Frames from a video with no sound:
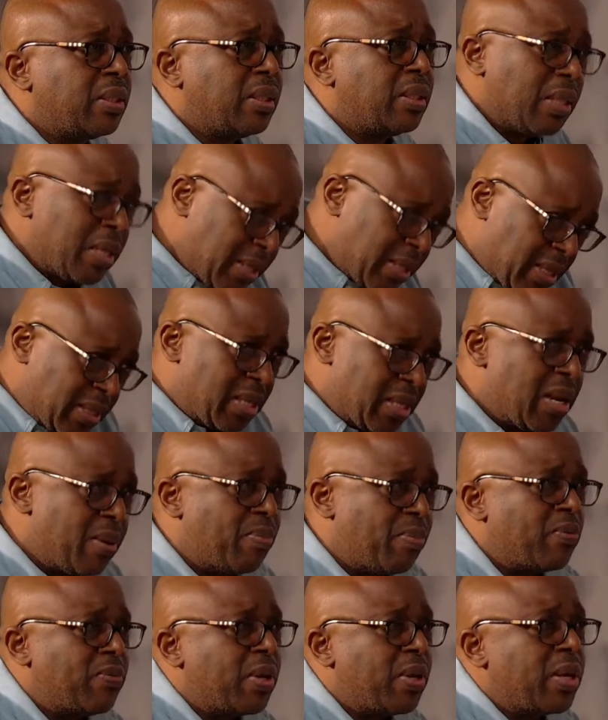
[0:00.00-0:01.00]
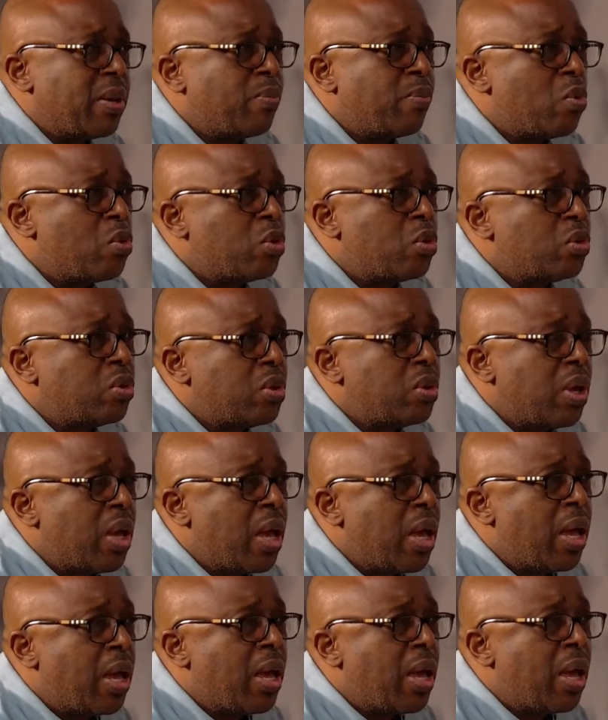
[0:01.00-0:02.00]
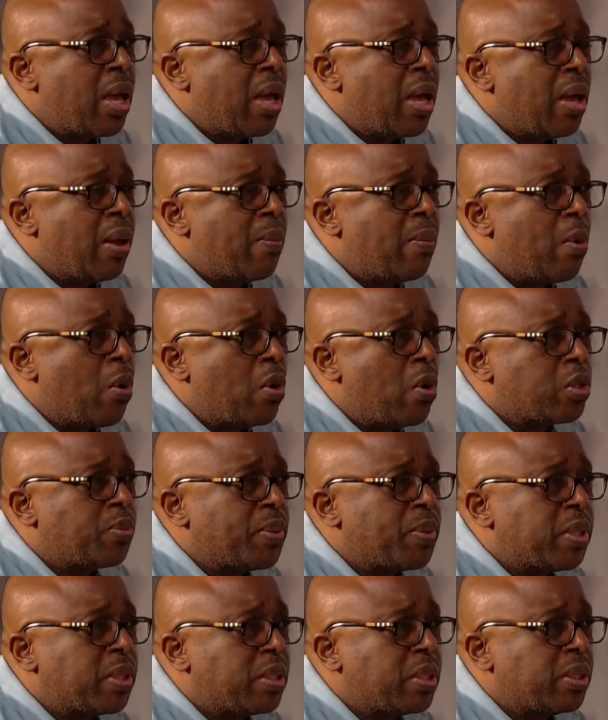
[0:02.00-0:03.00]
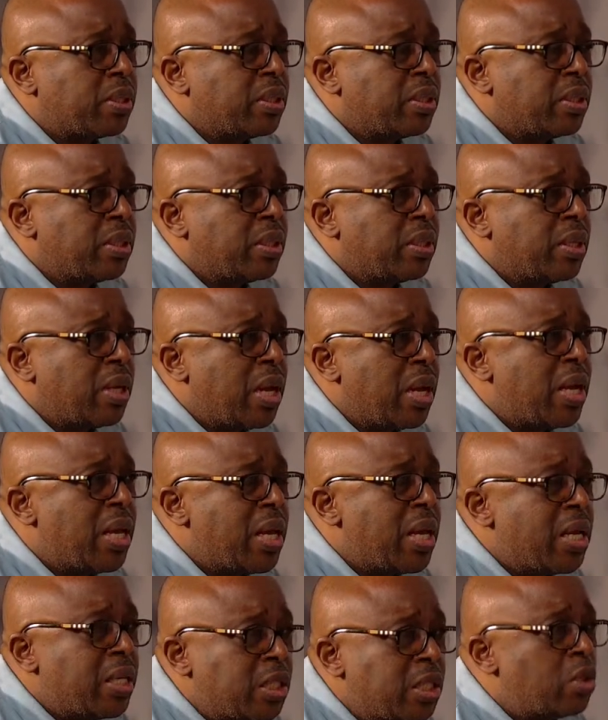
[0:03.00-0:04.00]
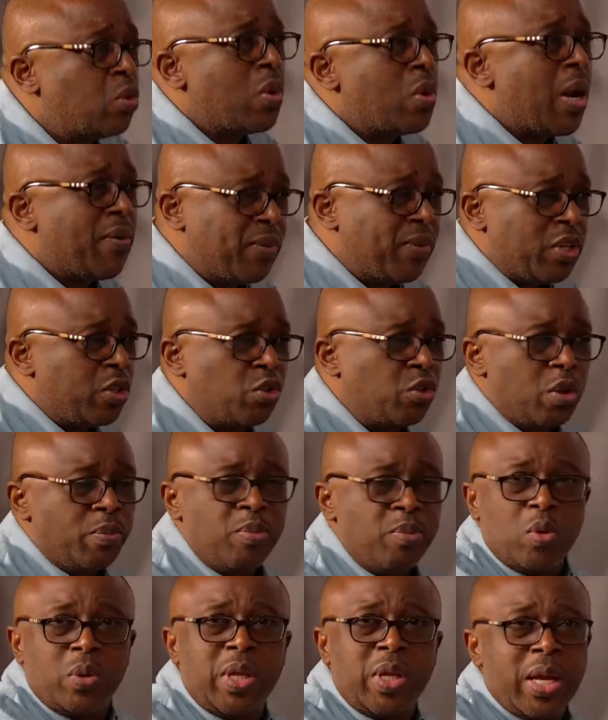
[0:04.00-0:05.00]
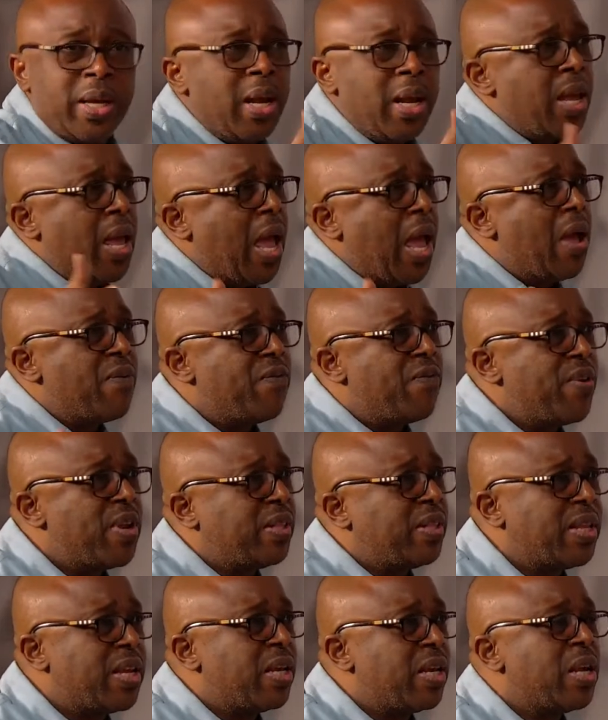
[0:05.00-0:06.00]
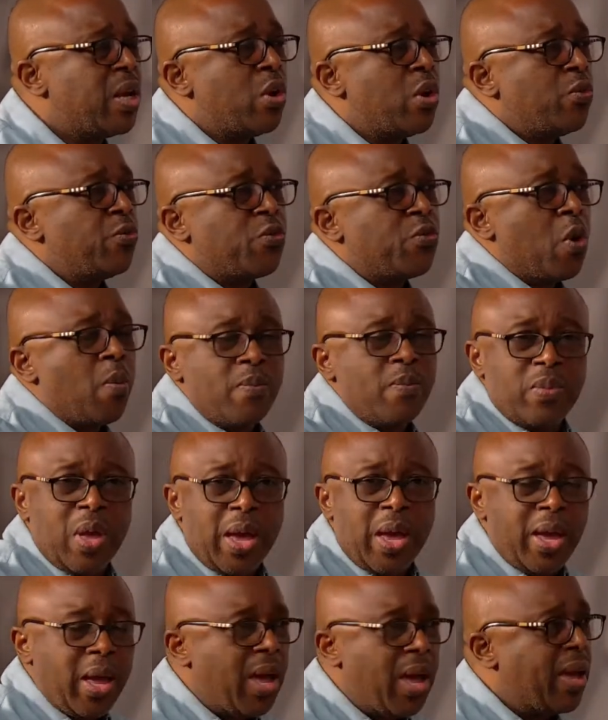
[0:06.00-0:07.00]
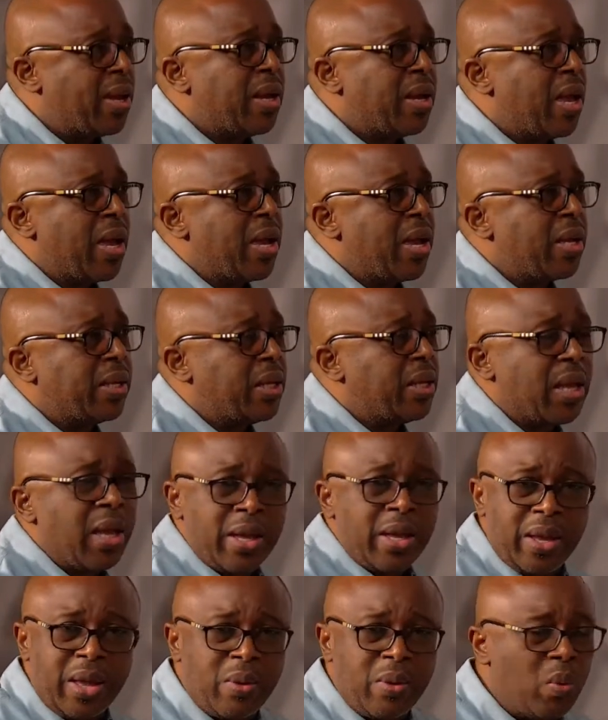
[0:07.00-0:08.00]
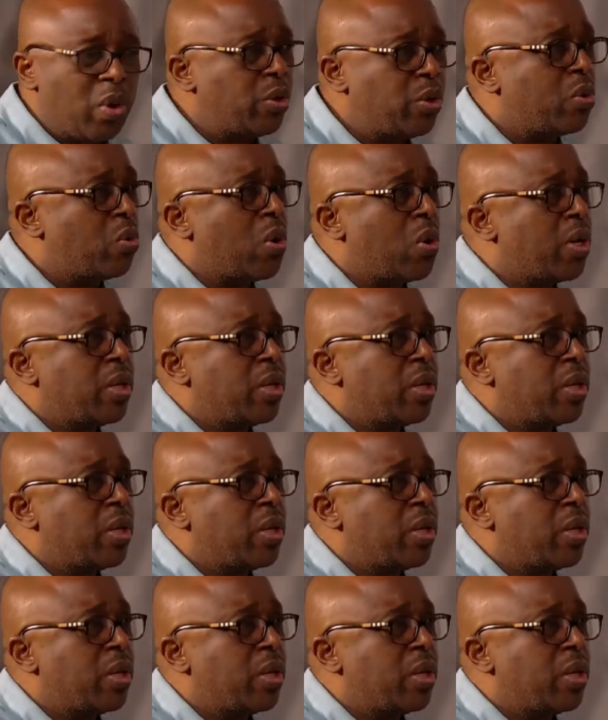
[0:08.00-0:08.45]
The setting up of the Cape Coast hospital. She could have distributed everything from from